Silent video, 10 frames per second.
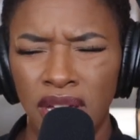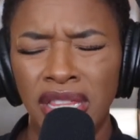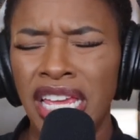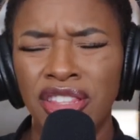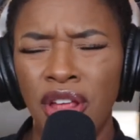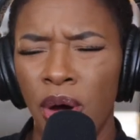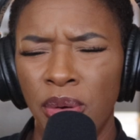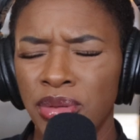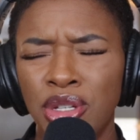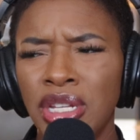Like,
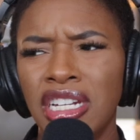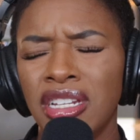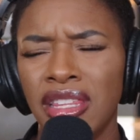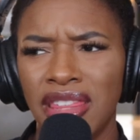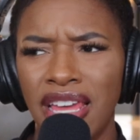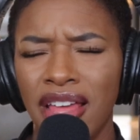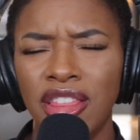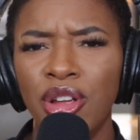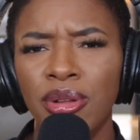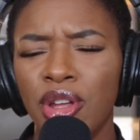no, you need to delete that.
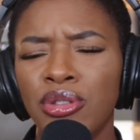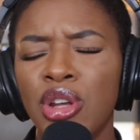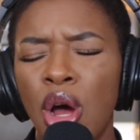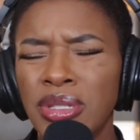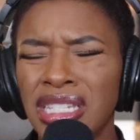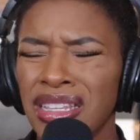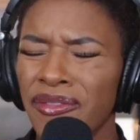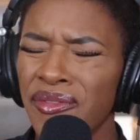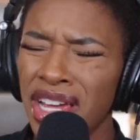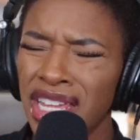Your nose is
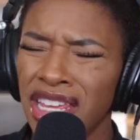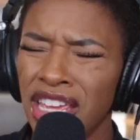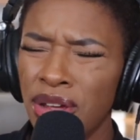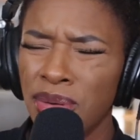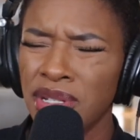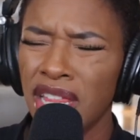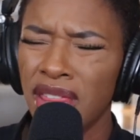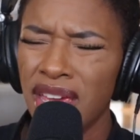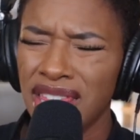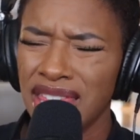fucking huge. Like,
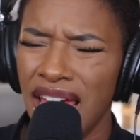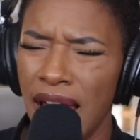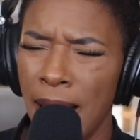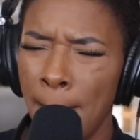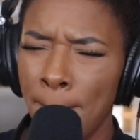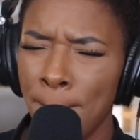look at that.